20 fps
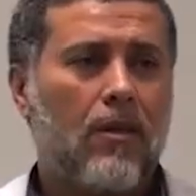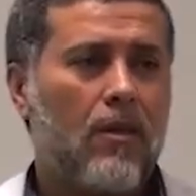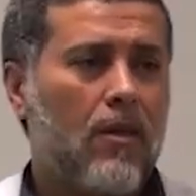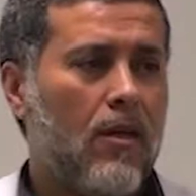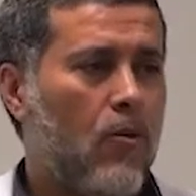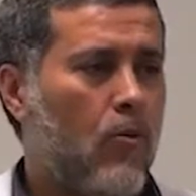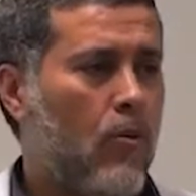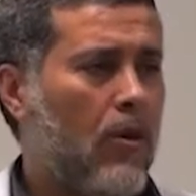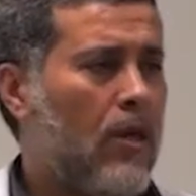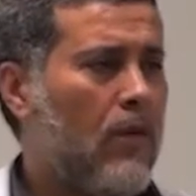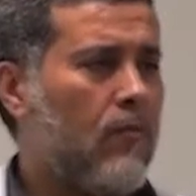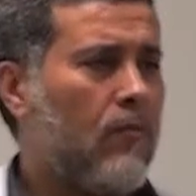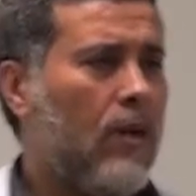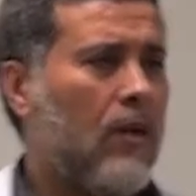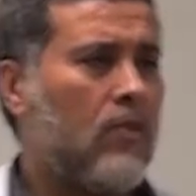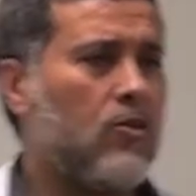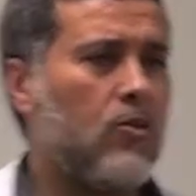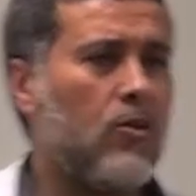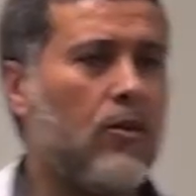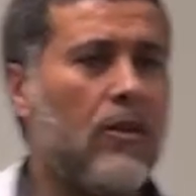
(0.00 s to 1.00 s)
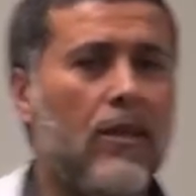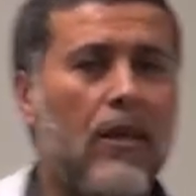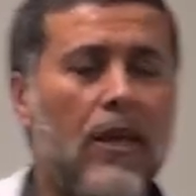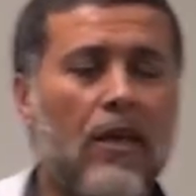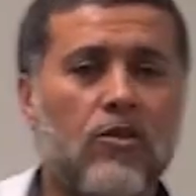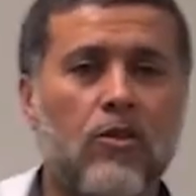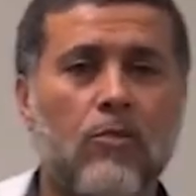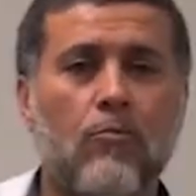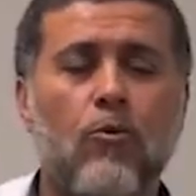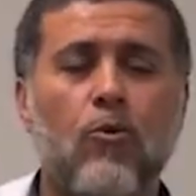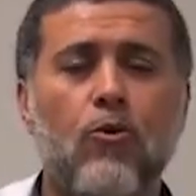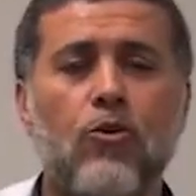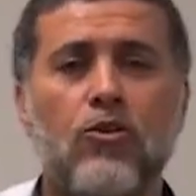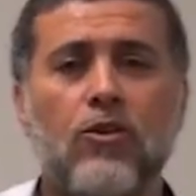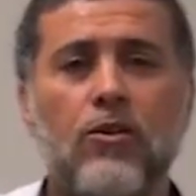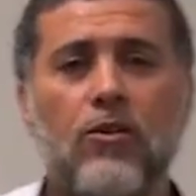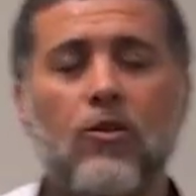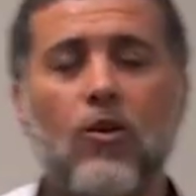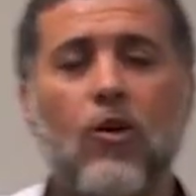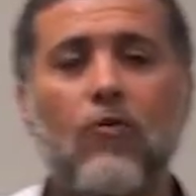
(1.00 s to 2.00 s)
A wave actually is a
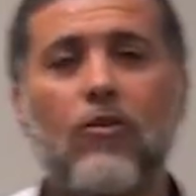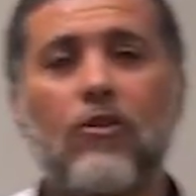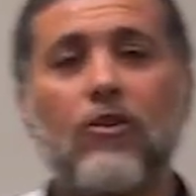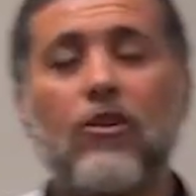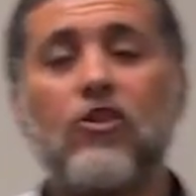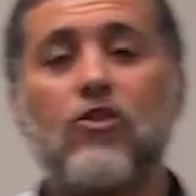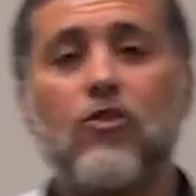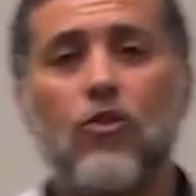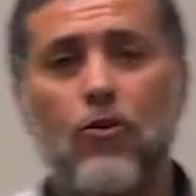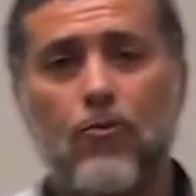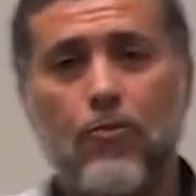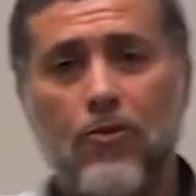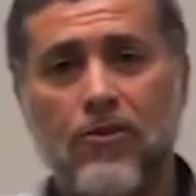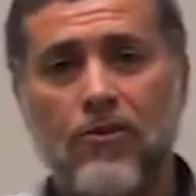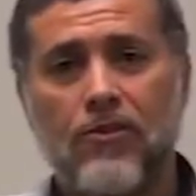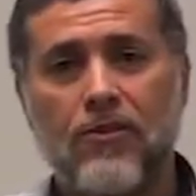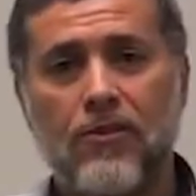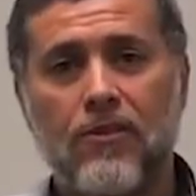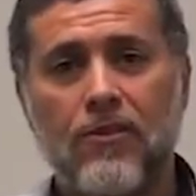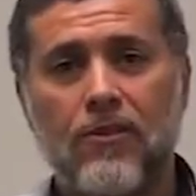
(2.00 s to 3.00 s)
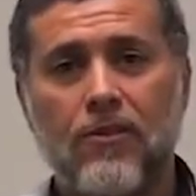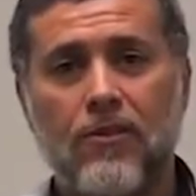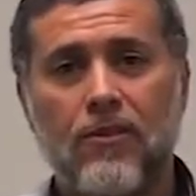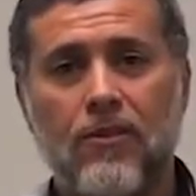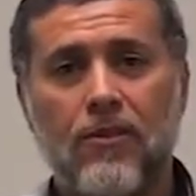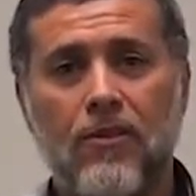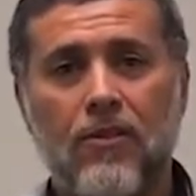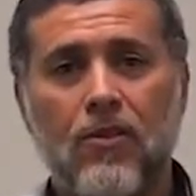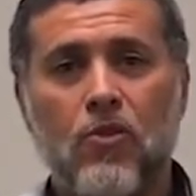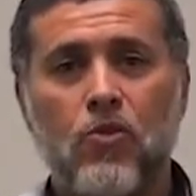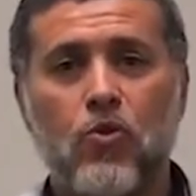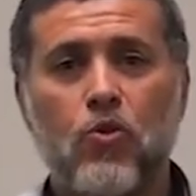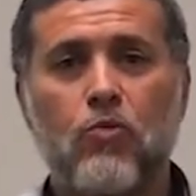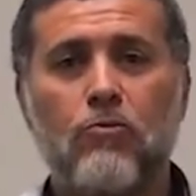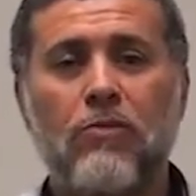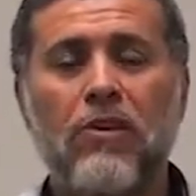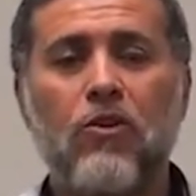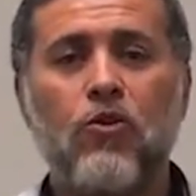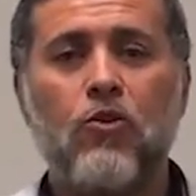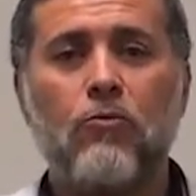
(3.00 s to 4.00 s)
motion of a disturbance. So
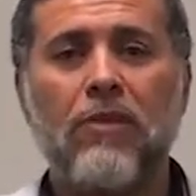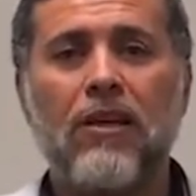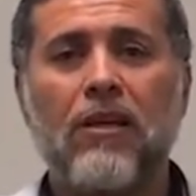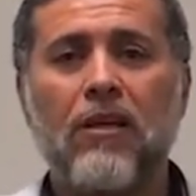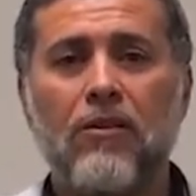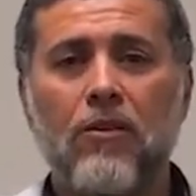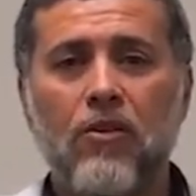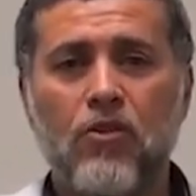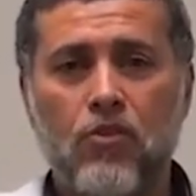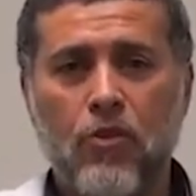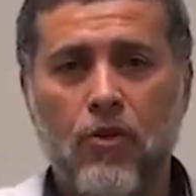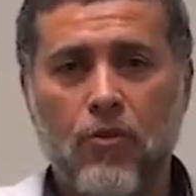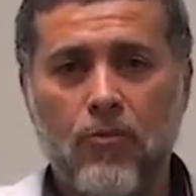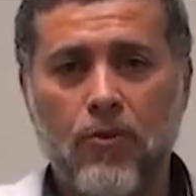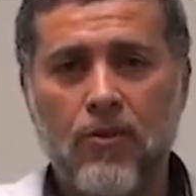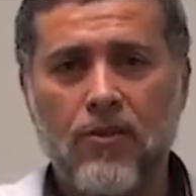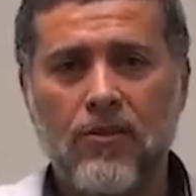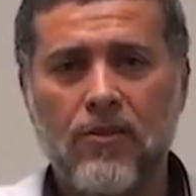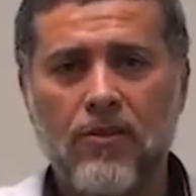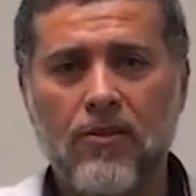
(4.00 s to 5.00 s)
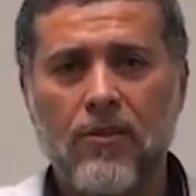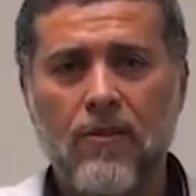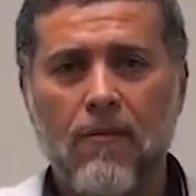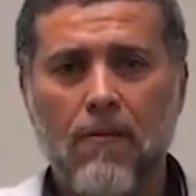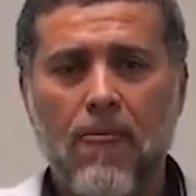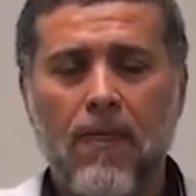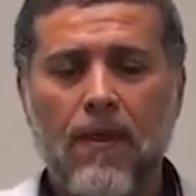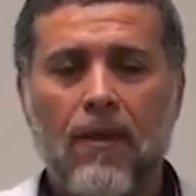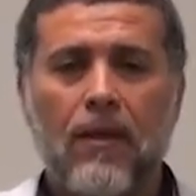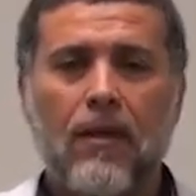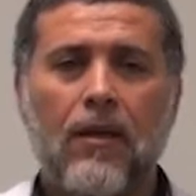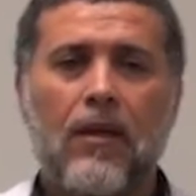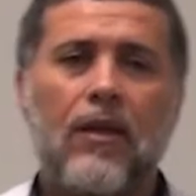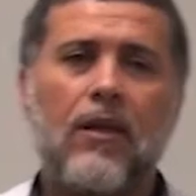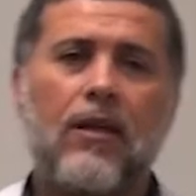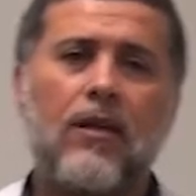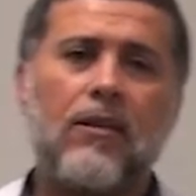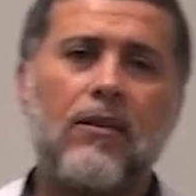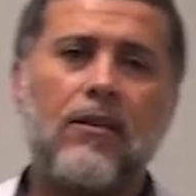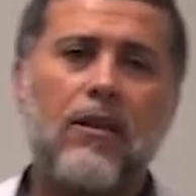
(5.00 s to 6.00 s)
you make a disturbance,
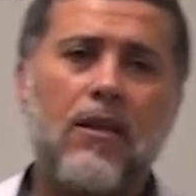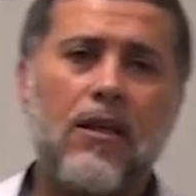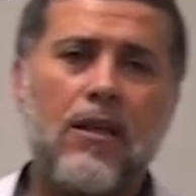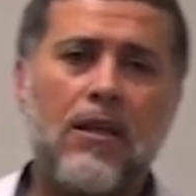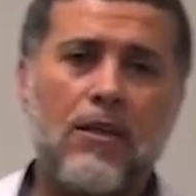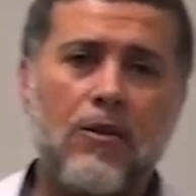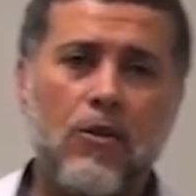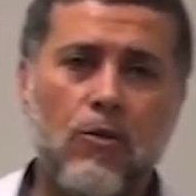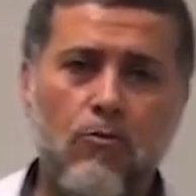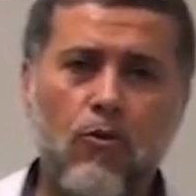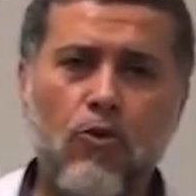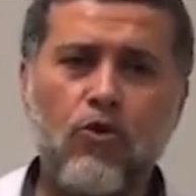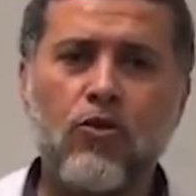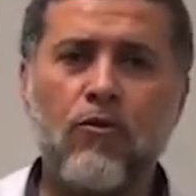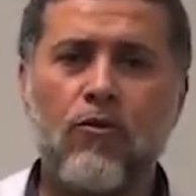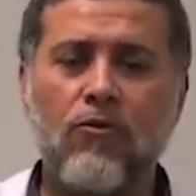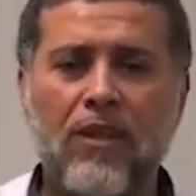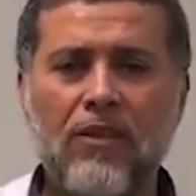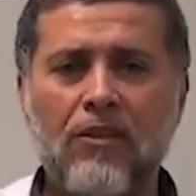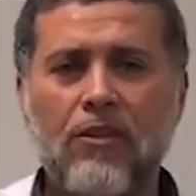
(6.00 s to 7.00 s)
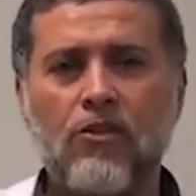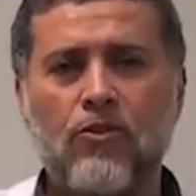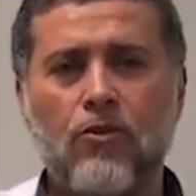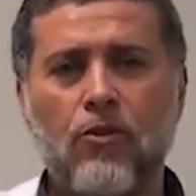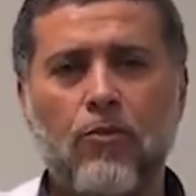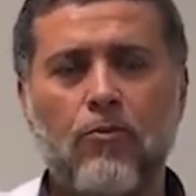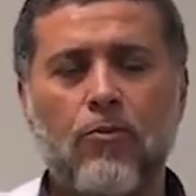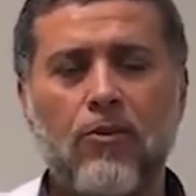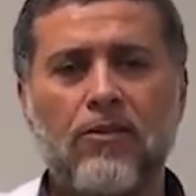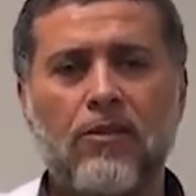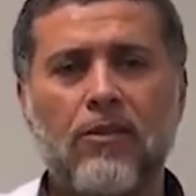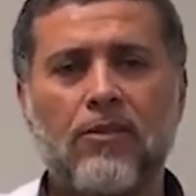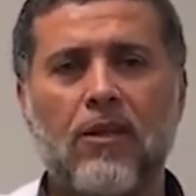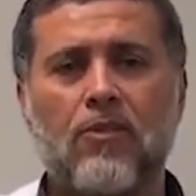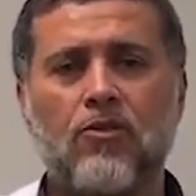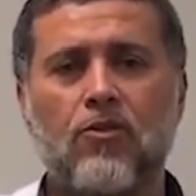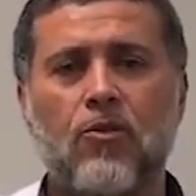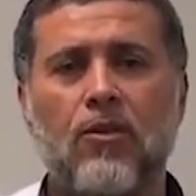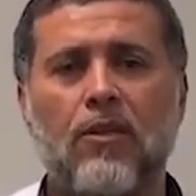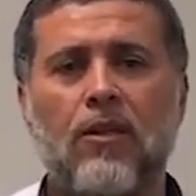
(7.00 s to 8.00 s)
and the motion of that disturbance is
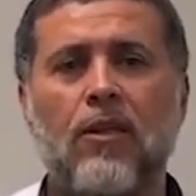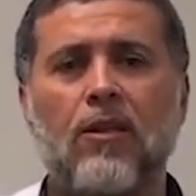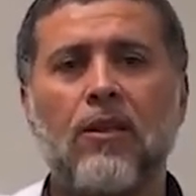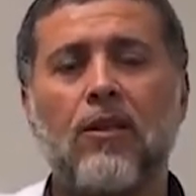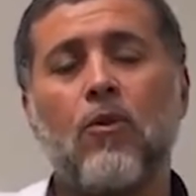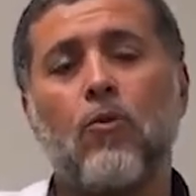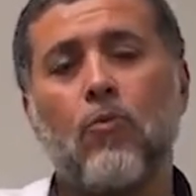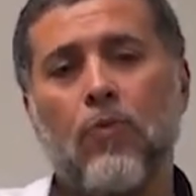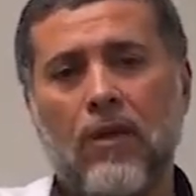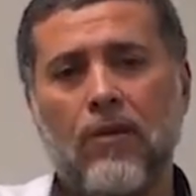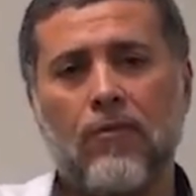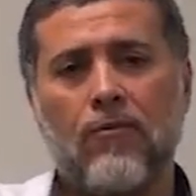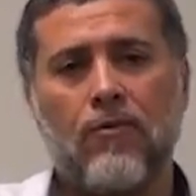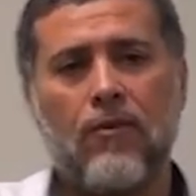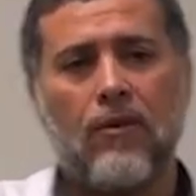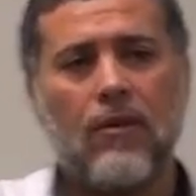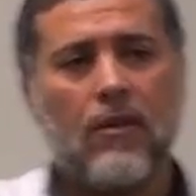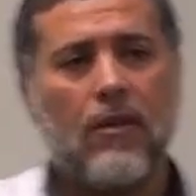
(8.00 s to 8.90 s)
actually the wave.